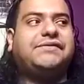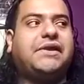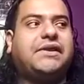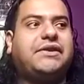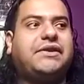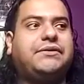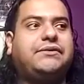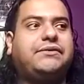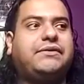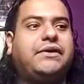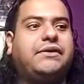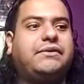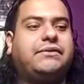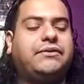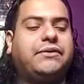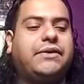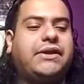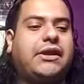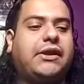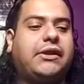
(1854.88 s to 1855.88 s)
get
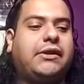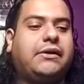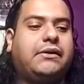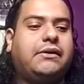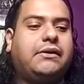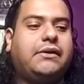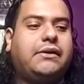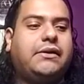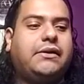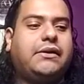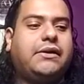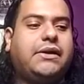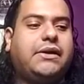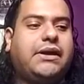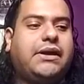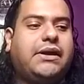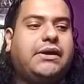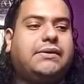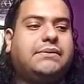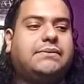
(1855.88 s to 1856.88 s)
new gear.
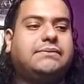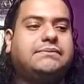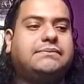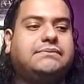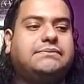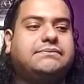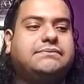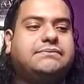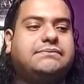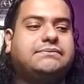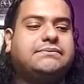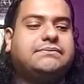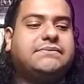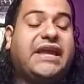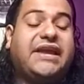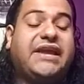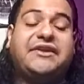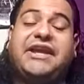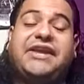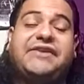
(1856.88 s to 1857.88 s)

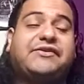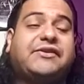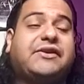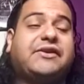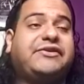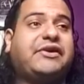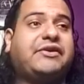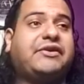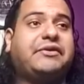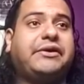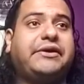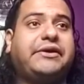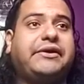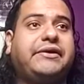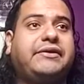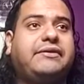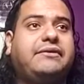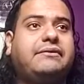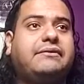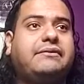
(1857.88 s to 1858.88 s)
Yeah, you guys are gonna sound
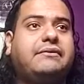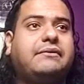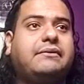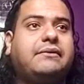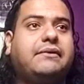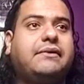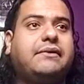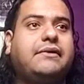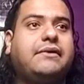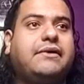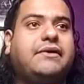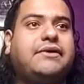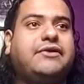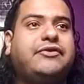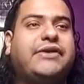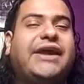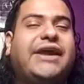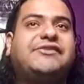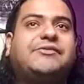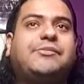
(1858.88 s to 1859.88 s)
good.
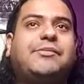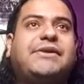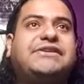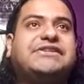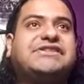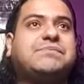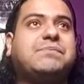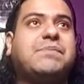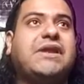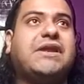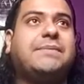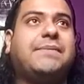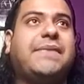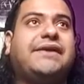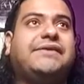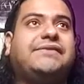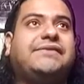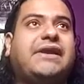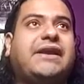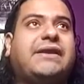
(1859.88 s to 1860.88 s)
You guys have been just
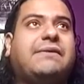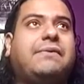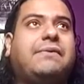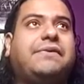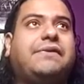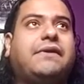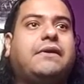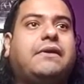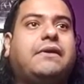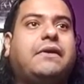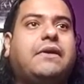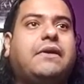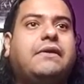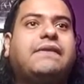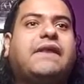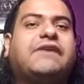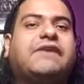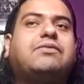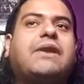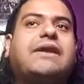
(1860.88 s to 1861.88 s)
minimizing everything.
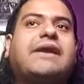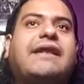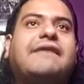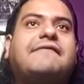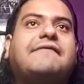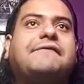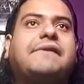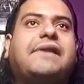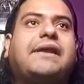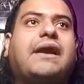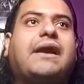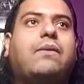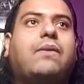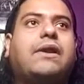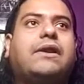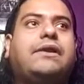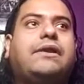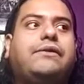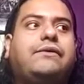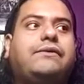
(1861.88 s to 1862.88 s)
That's what I kind of feel like I
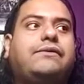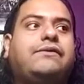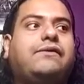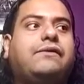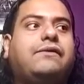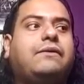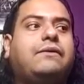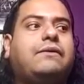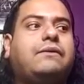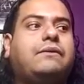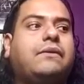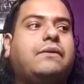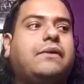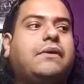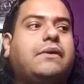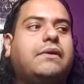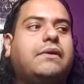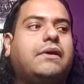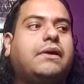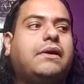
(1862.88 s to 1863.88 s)
want to do too.
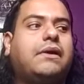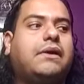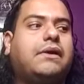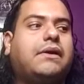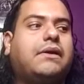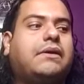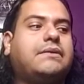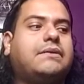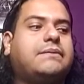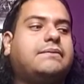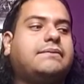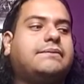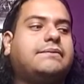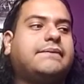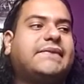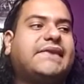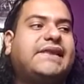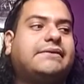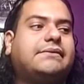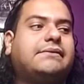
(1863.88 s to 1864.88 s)
I
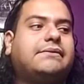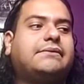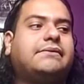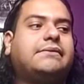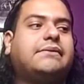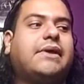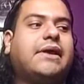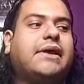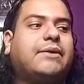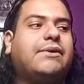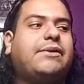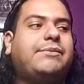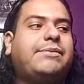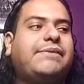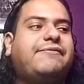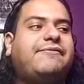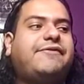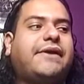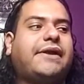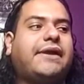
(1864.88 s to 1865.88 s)
don't want to
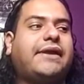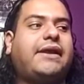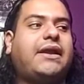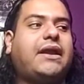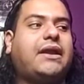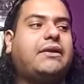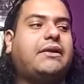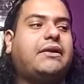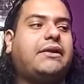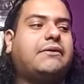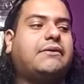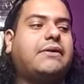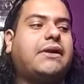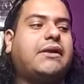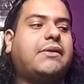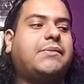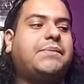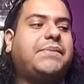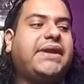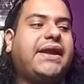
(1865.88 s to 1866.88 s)
be fucking carrying
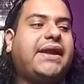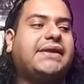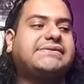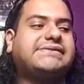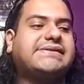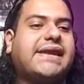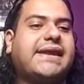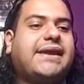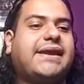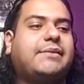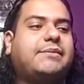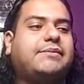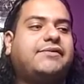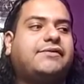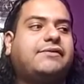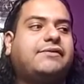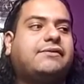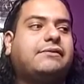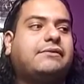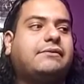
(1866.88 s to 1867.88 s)
around big ass
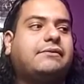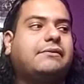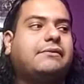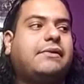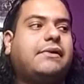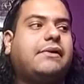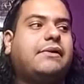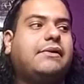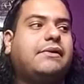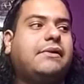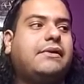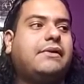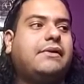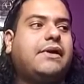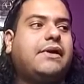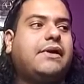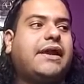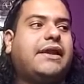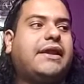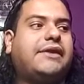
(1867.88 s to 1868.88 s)
amps.
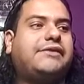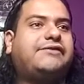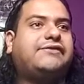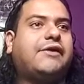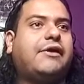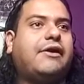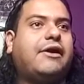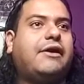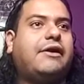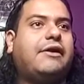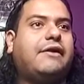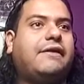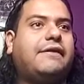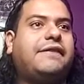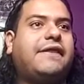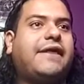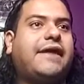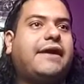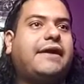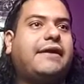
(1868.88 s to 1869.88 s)
And I saw
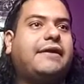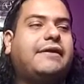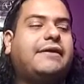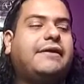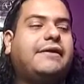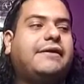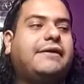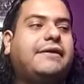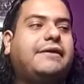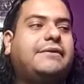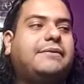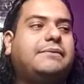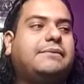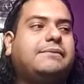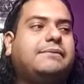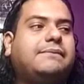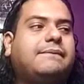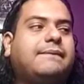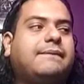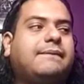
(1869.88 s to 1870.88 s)
that
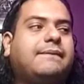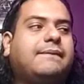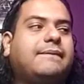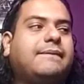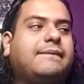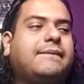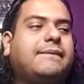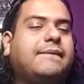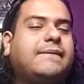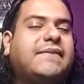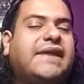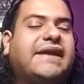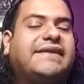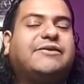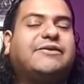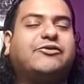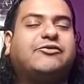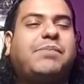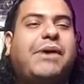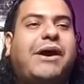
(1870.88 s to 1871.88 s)
like
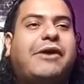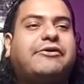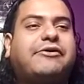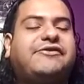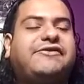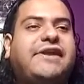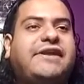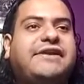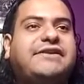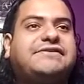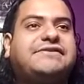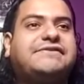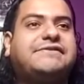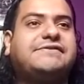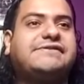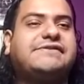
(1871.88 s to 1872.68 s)
those Power Stage